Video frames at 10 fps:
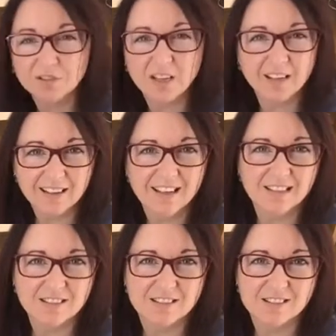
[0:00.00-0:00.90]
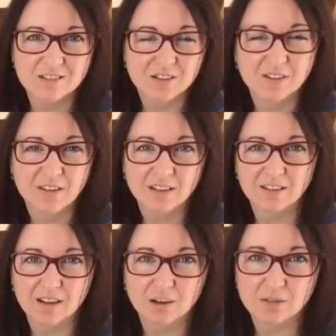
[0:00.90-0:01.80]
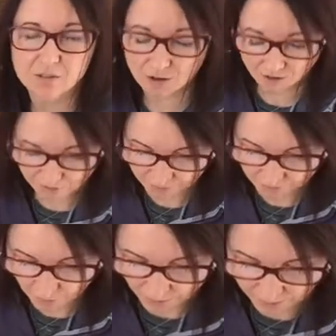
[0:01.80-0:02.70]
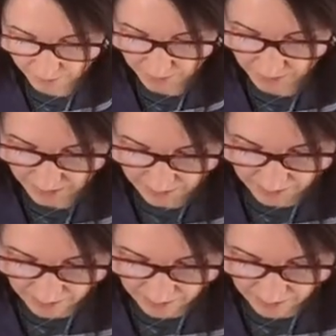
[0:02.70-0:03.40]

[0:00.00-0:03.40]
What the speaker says: for like kids stuff. I think that goes off quite quick,